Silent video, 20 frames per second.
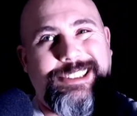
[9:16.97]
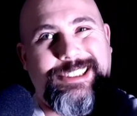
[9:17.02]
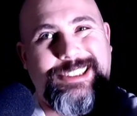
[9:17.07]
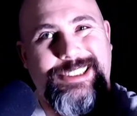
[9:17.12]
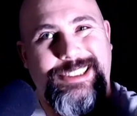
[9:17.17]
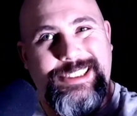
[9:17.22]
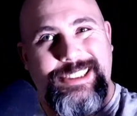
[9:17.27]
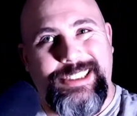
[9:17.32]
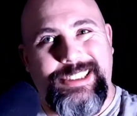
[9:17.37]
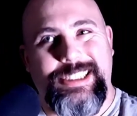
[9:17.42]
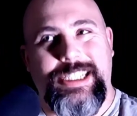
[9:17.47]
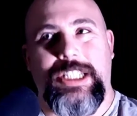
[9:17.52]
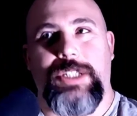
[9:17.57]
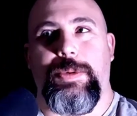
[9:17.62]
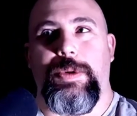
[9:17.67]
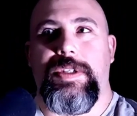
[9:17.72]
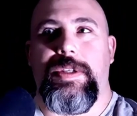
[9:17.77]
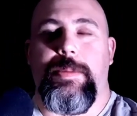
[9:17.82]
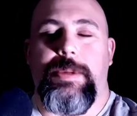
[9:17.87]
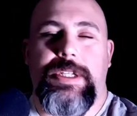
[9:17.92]
And this
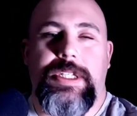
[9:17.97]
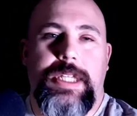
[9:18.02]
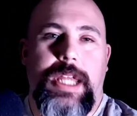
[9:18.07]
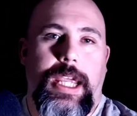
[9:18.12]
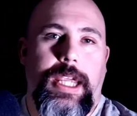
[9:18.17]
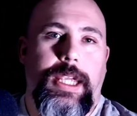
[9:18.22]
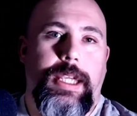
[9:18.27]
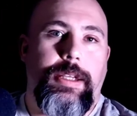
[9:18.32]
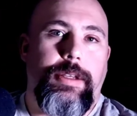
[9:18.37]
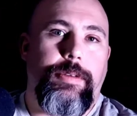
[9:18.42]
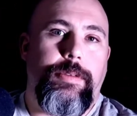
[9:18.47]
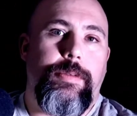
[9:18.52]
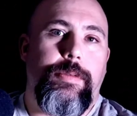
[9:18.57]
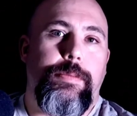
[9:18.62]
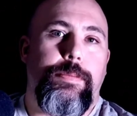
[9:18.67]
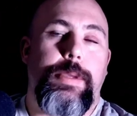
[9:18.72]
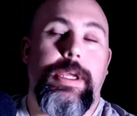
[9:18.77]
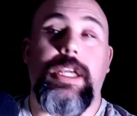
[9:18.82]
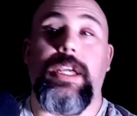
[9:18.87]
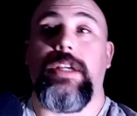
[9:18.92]
was a mistake,
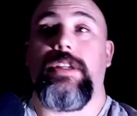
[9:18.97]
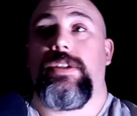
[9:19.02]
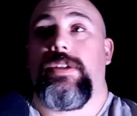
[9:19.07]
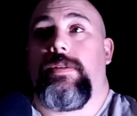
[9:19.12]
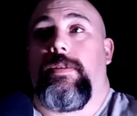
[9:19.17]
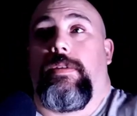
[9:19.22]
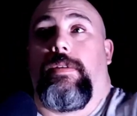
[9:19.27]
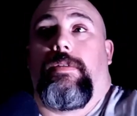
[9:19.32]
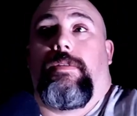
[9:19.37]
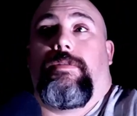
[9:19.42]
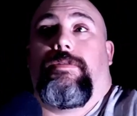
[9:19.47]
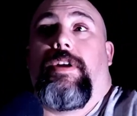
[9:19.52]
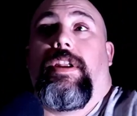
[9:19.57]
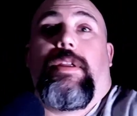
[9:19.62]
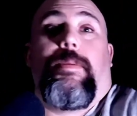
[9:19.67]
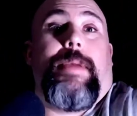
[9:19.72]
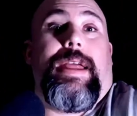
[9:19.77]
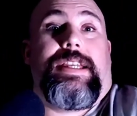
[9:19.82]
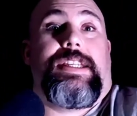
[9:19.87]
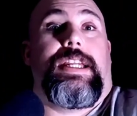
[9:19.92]
because
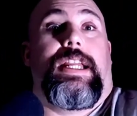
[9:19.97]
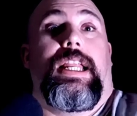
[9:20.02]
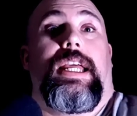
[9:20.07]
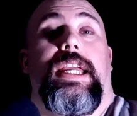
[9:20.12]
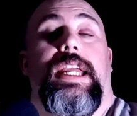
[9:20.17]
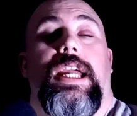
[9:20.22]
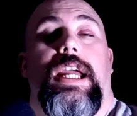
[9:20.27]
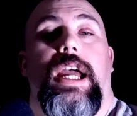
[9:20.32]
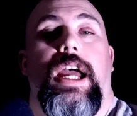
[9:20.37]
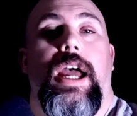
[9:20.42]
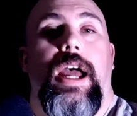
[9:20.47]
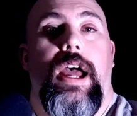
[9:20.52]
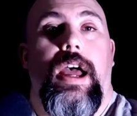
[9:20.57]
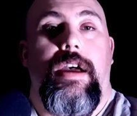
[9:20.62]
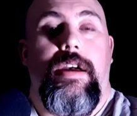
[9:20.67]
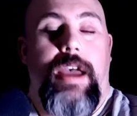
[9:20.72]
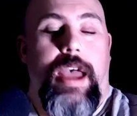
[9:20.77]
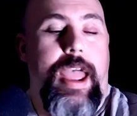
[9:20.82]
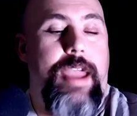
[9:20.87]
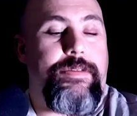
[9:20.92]
fundamentally
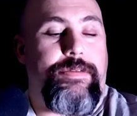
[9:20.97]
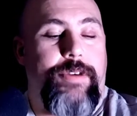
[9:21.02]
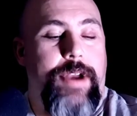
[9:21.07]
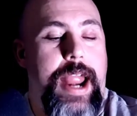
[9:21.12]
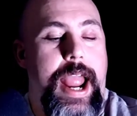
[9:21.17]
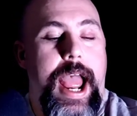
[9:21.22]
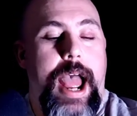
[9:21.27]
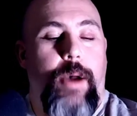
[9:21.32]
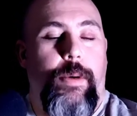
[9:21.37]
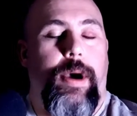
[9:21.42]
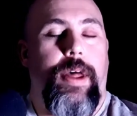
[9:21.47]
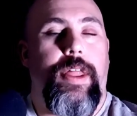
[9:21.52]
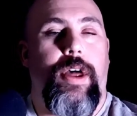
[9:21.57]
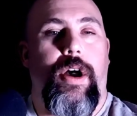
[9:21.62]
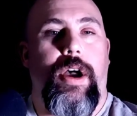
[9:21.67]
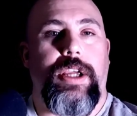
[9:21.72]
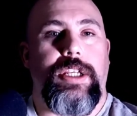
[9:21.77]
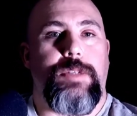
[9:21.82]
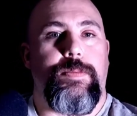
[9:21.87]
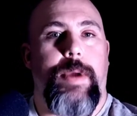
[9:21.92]
every hour that
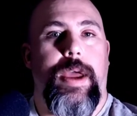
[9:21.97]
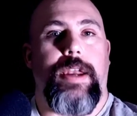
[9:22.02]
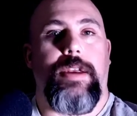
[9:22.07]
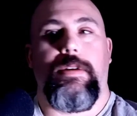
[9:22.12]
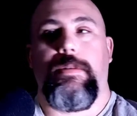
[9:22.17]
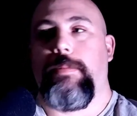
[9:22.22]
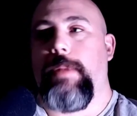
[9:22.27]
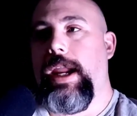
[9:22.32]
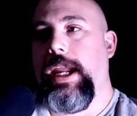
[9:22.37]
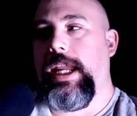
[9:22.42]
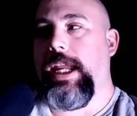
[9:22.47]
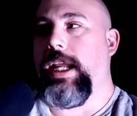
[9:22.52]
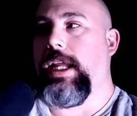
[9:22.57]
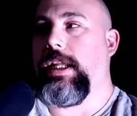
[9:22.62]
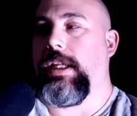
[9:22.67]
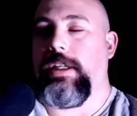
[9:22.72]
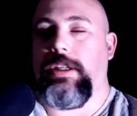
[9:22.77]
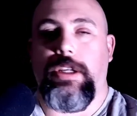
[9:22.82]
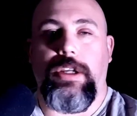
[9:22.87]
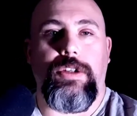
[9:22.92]
I spent
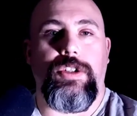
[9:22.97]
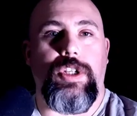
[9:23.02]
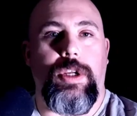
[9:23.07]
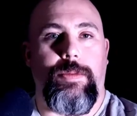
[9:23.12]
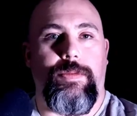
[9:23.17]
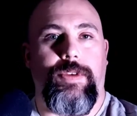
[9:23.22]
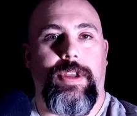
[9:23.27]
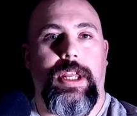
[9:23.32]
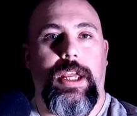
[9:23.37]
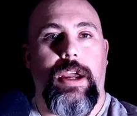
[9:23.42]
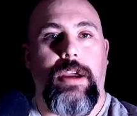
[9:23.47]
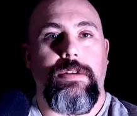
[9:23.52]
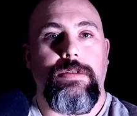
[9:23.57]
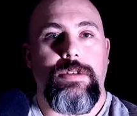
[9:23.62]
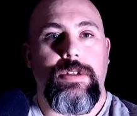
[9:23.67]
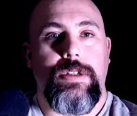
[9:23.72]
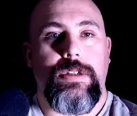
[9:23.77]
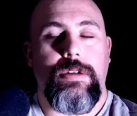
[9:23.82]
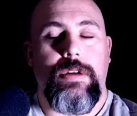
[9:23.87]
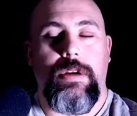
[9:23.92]
making YouTube
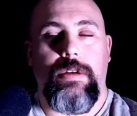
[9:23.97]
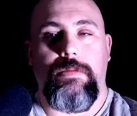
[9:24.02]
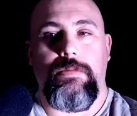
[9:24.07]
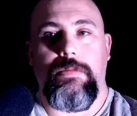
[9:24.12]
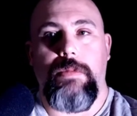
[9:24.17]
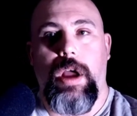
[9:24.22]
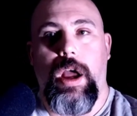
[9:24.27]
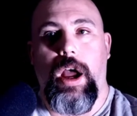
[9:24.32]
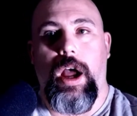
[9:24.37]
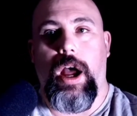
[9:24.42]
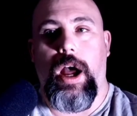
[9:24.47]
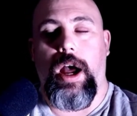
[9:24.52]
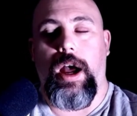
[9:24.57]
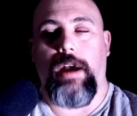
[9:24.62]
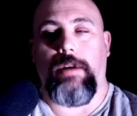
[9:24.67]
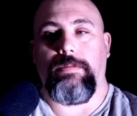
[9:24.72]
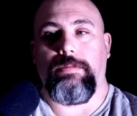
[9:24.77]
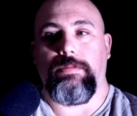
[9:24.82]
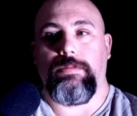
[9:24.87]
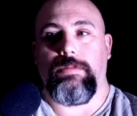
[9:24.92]
videos,
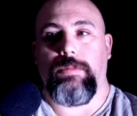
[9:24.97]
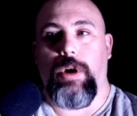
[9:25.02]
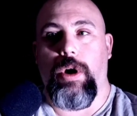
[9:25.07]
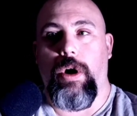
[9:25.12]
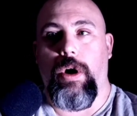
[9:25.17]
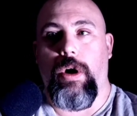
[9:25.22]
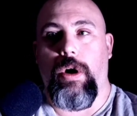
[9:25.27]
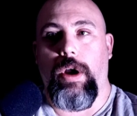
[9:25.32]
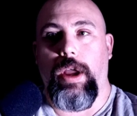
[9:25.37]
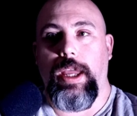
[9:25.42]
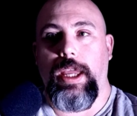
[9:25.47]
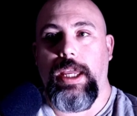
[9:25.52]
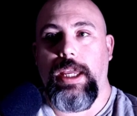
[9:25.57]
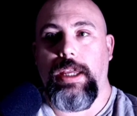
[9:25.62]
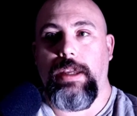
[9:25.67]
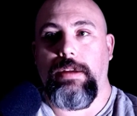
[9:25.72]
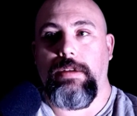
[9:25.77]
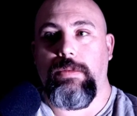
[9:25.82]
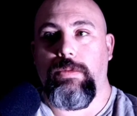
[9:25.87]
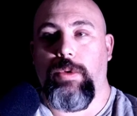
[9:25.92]

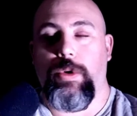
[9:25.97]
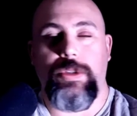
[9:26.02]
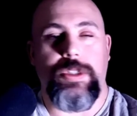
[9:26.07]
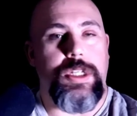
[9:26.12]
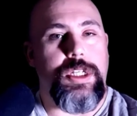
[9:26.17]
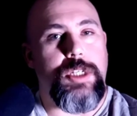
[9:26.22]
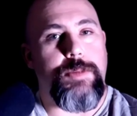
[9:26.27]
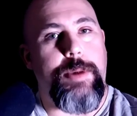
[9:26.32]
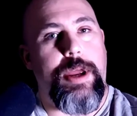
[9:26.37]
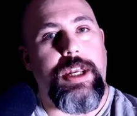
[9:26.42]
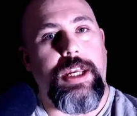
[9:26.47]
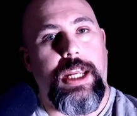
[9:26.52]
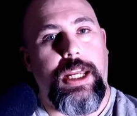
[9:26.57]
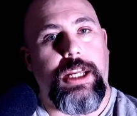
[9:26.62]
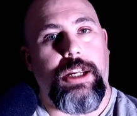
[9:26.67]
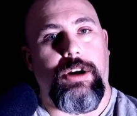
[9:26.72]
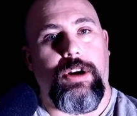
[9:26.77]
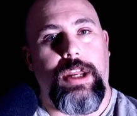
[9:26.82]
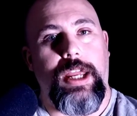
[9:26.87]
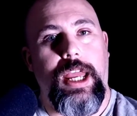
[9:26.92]
I wasn't spending
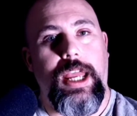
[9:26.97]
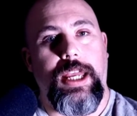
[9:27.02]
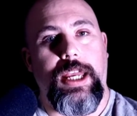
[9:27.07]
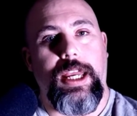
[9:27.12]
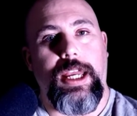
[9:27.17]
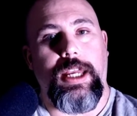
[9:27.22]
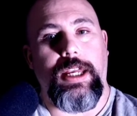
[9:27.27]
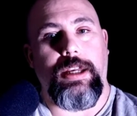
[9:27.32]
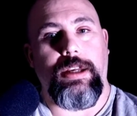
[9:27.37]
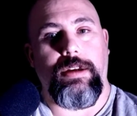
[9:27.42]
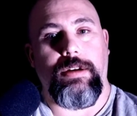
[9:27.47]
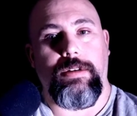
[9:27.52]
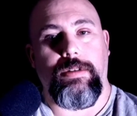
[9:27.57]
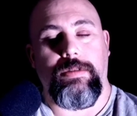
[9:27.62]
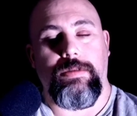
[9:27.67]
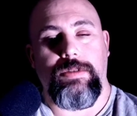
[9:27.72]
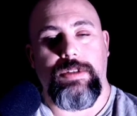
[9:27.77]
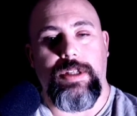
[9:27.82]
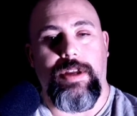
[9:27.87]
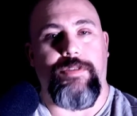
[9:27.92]
creating
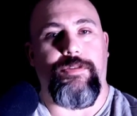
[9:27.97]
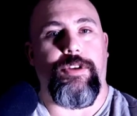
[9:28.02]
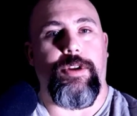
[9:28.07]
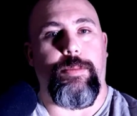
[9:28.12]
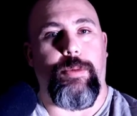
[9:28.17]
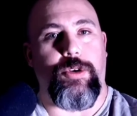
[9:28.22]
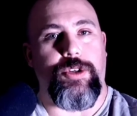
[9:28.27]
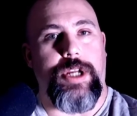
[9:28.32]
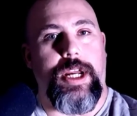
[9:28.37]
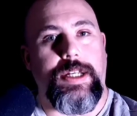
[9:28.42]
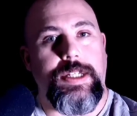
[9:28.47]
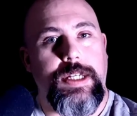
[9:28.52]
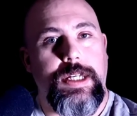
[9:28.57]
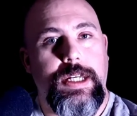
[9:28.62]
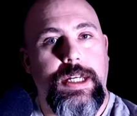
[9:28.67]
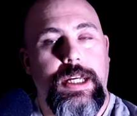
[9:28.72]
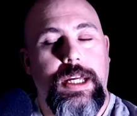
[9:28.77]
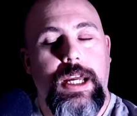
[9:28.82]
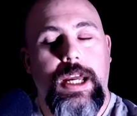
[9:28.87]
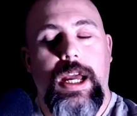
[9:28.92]
stuff for the project.
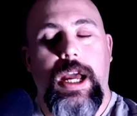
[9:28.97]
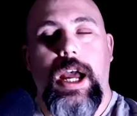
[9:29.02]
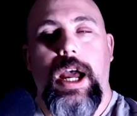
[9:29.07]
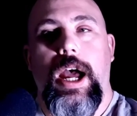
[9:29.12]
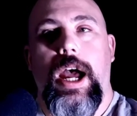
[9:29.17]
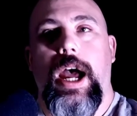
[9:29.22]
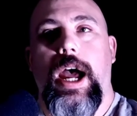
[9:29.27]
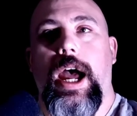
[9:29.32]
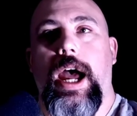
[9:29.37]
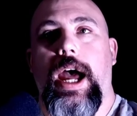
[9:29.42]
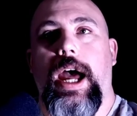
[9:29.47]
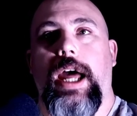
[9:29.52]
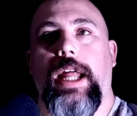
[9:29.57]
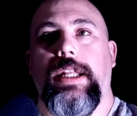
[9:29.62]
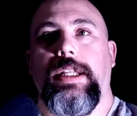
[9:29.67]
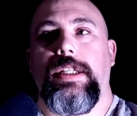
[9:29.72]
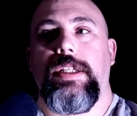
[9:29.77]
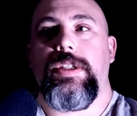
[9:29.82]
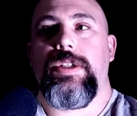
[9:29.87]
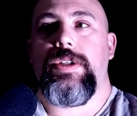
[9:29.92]

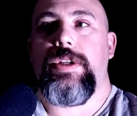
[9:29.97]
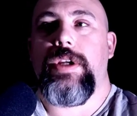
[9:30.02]
And